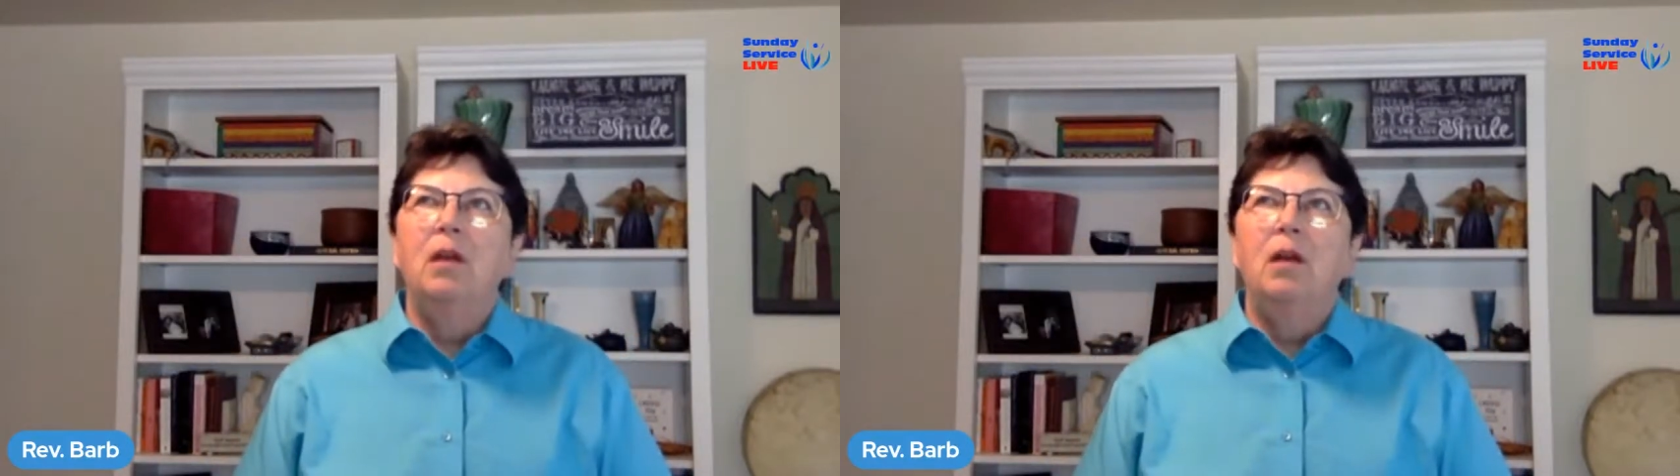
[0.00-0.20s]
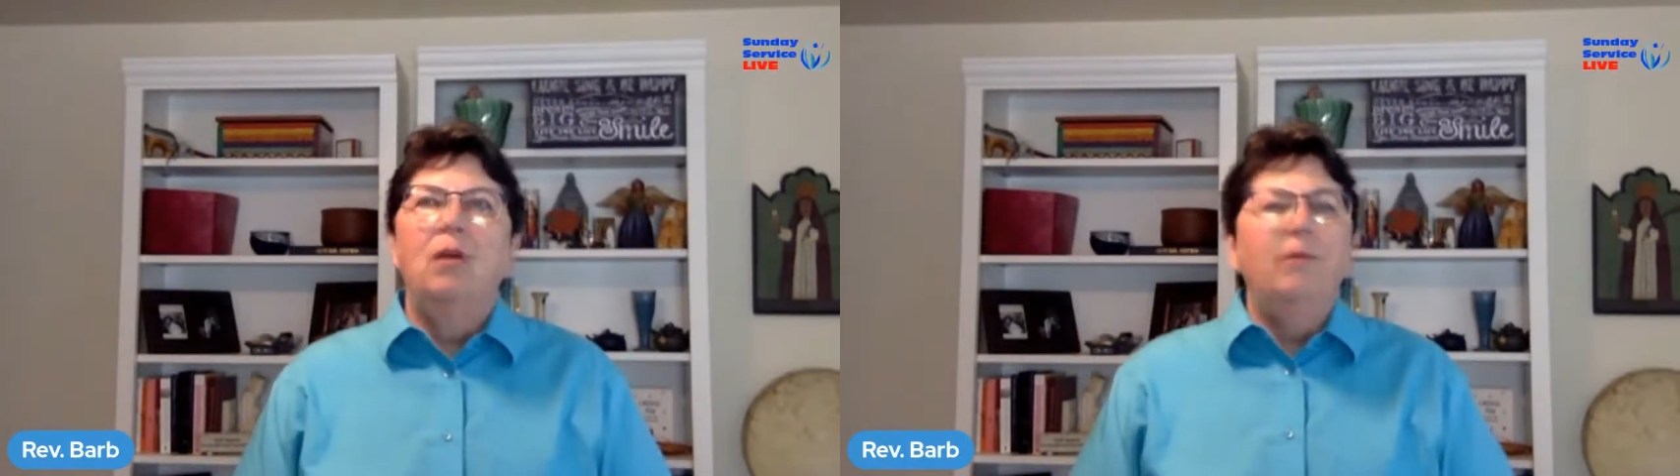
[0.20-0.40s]

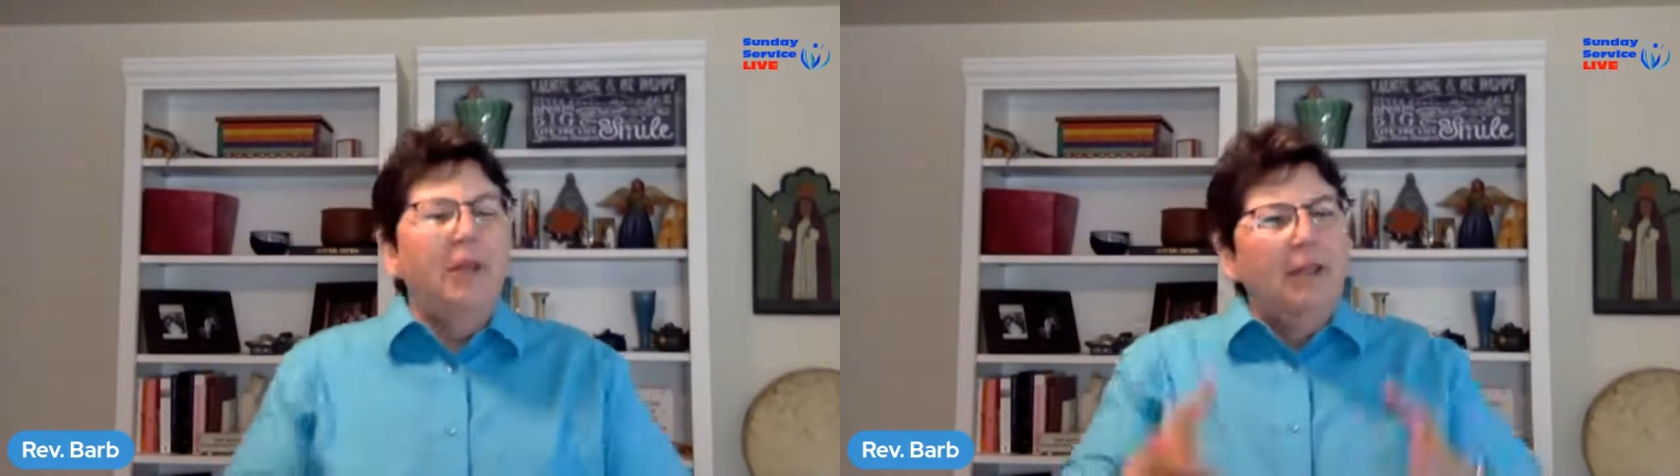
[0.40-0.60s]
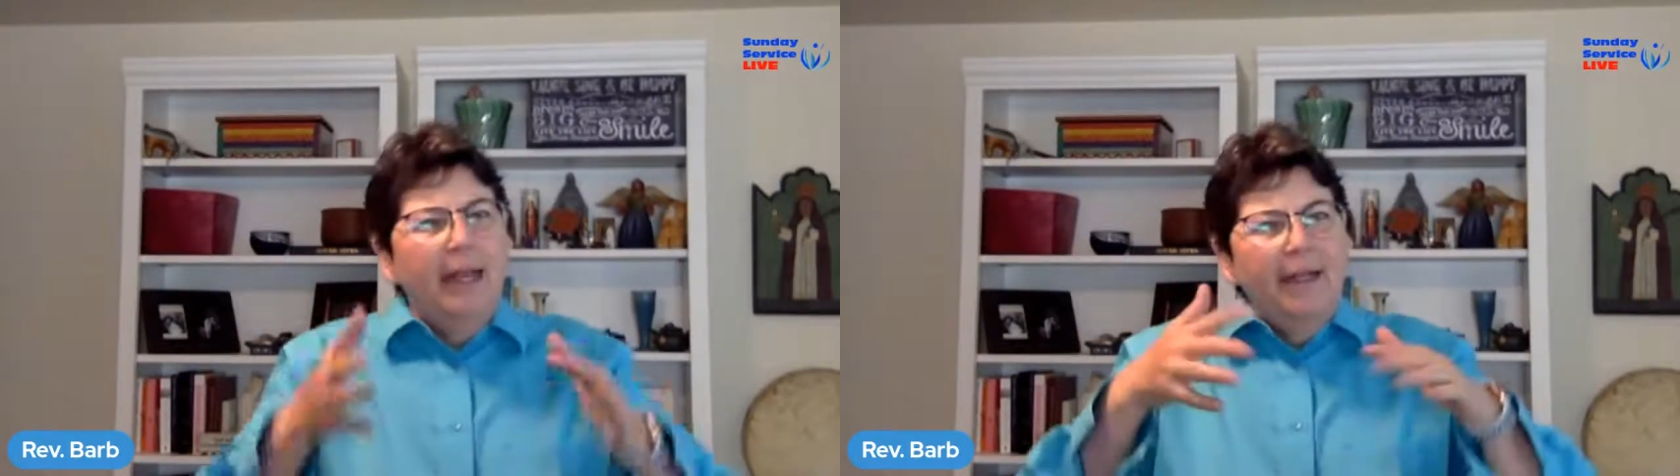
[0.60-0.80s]
hopefully
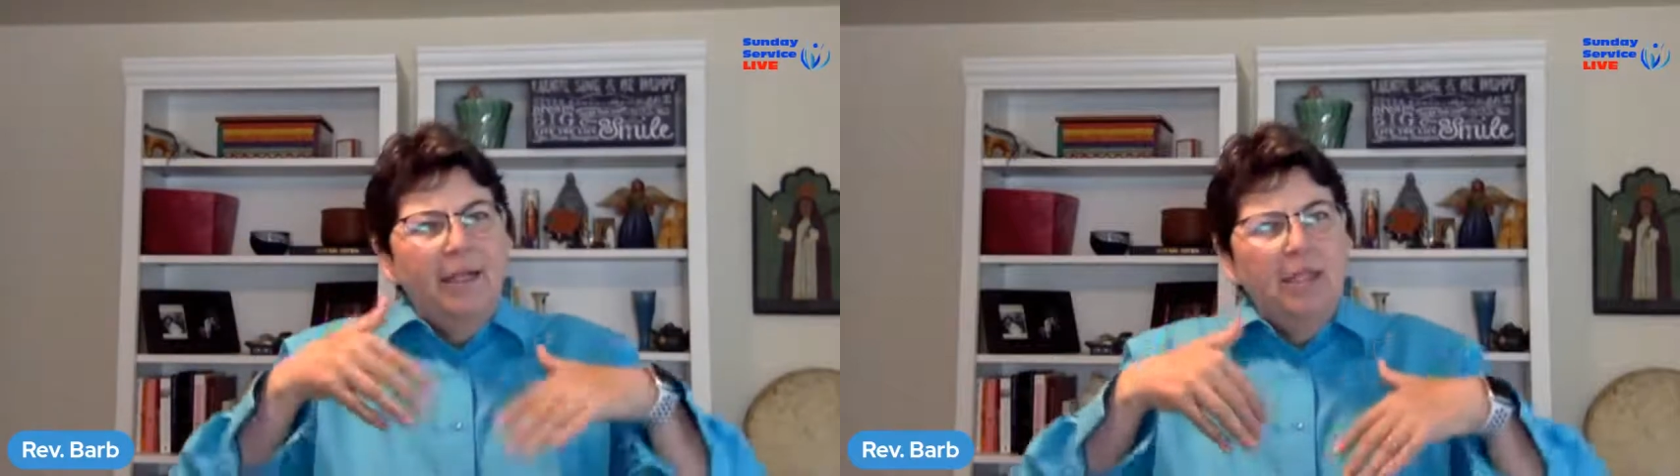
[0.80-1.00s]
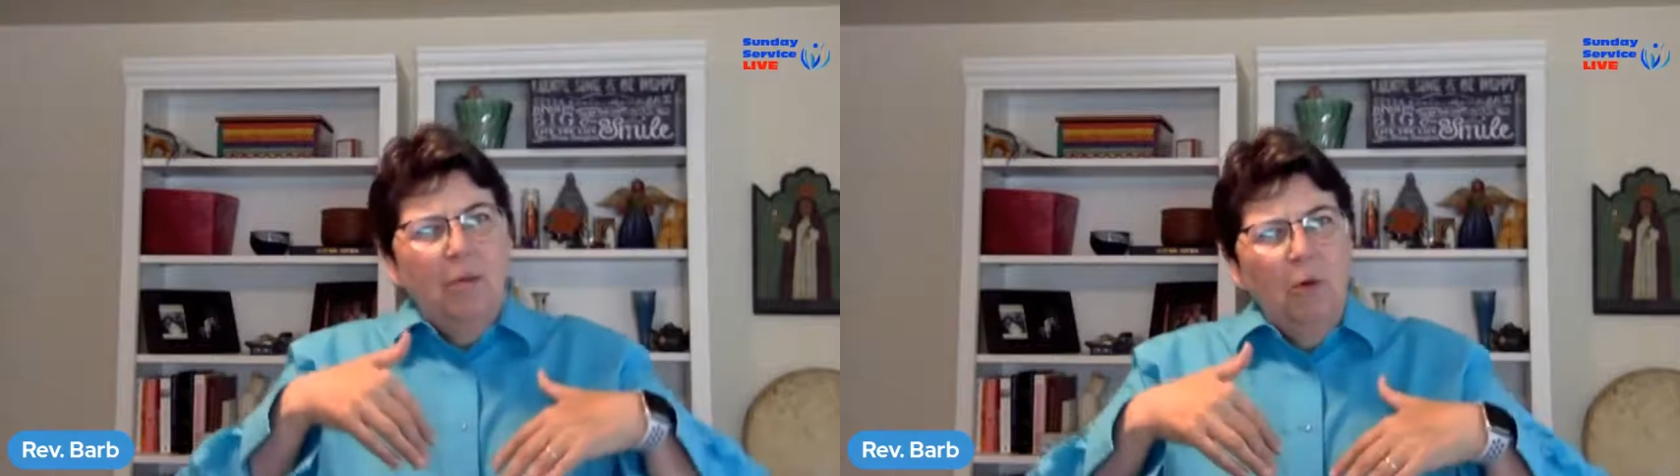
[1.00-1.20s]
I landed
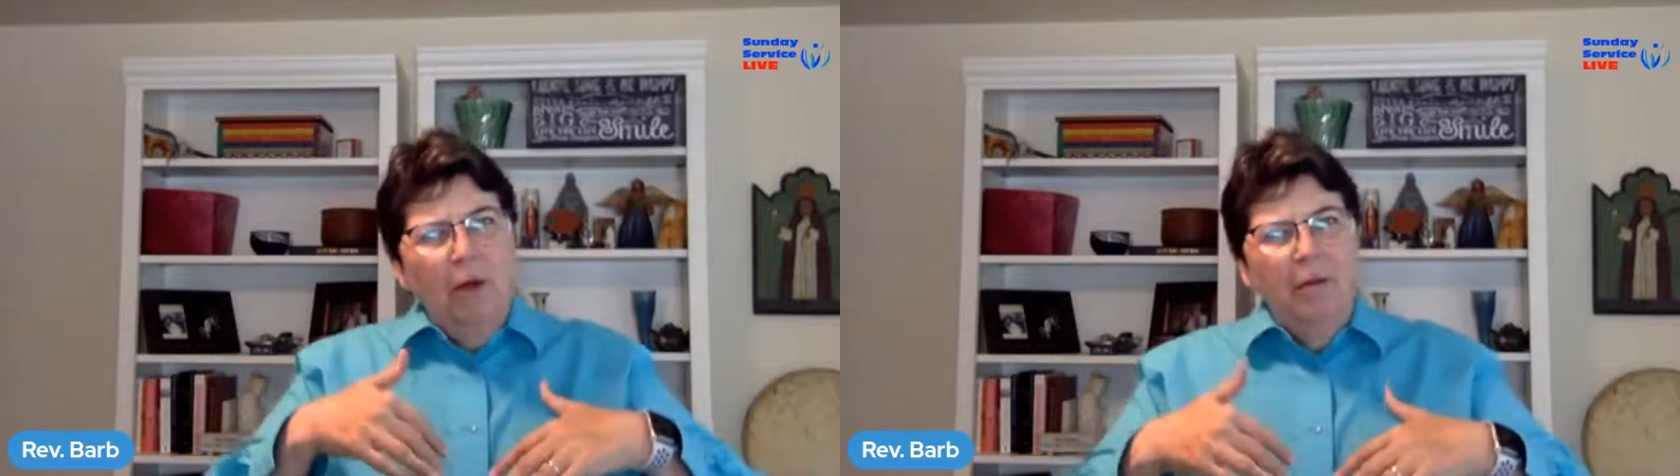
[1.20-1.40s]
somewhere